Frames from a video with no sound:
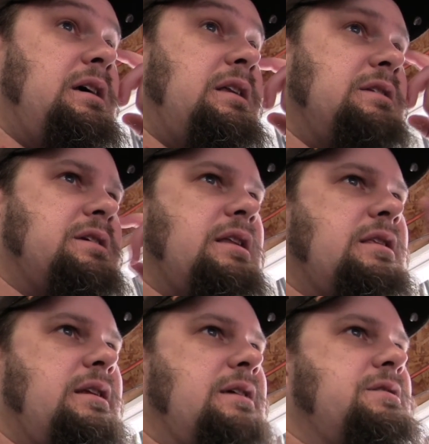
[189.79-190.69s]
let's get
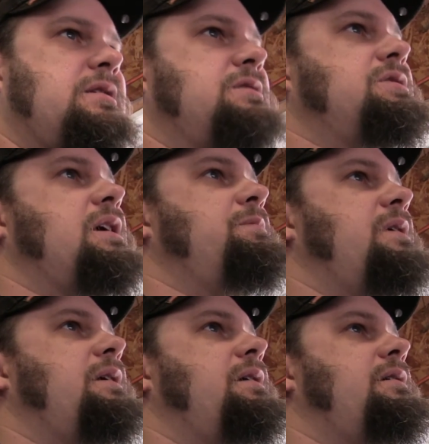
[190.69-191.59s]
the next little segment
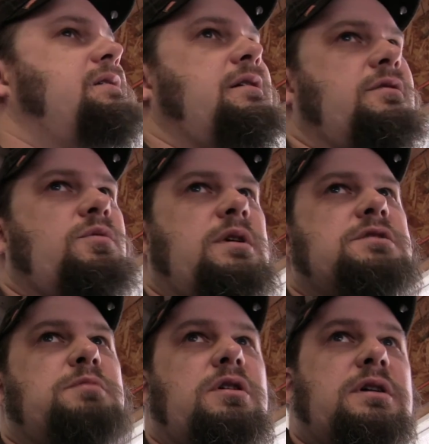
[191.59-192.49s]
out here. You can hear the
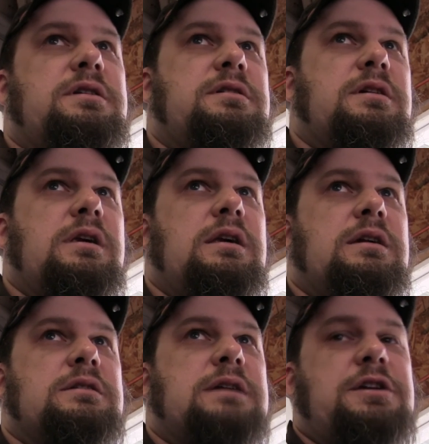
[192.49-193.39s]
winds blowing.
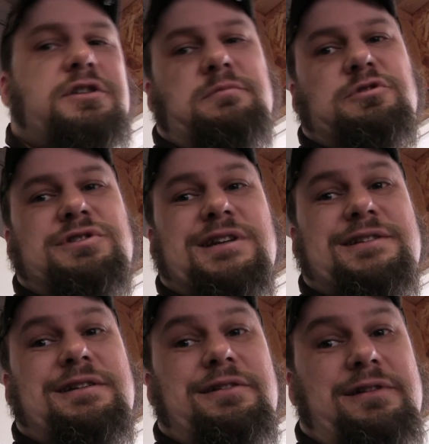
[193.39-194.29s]
It's actually almost
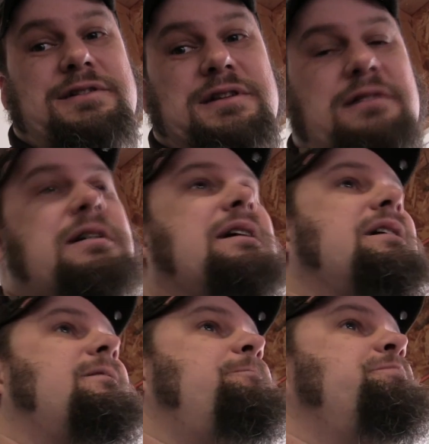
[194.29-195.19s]
60 degrees out right
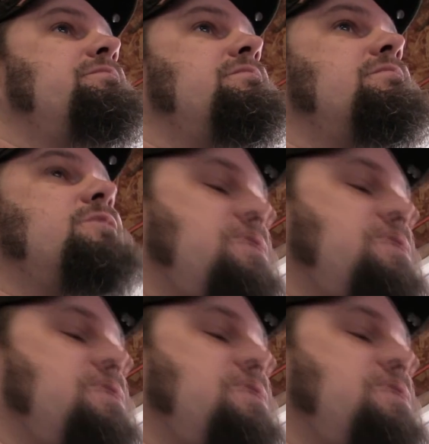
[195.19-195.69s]
now. I'm